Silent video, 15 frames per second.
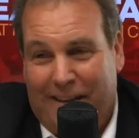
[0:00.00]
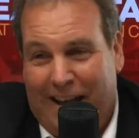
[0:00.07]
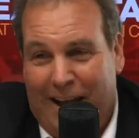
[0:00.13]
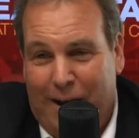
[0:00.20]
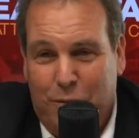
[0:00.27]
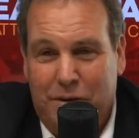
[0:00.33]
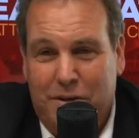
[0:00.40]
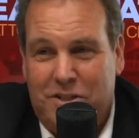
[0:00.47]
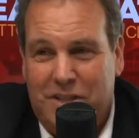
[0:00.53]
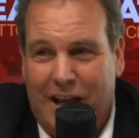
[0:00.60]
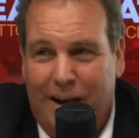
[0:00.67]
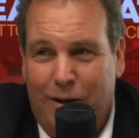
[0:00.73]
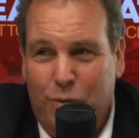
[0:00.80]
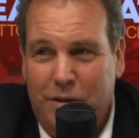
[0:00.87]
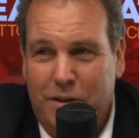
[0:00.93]
I
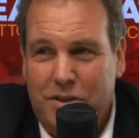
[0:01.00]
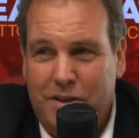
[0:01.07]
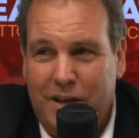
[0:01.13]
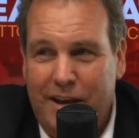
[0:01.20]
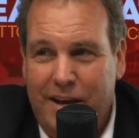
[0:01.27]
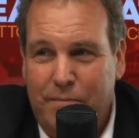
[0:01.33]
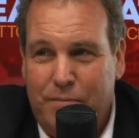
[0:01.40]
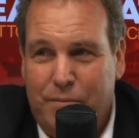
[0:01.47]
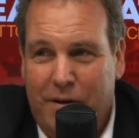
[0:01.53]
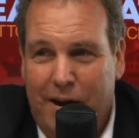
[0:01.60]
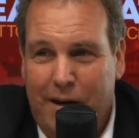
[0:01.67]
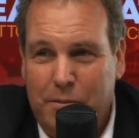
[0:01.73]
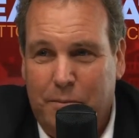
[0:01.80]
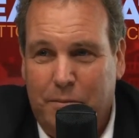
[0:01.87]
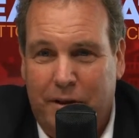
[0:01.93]
would say
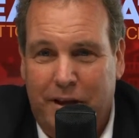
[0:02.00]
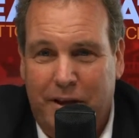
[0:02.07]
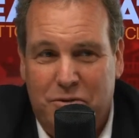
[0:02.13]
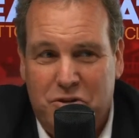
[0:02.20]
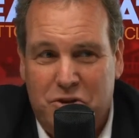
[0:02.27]
probably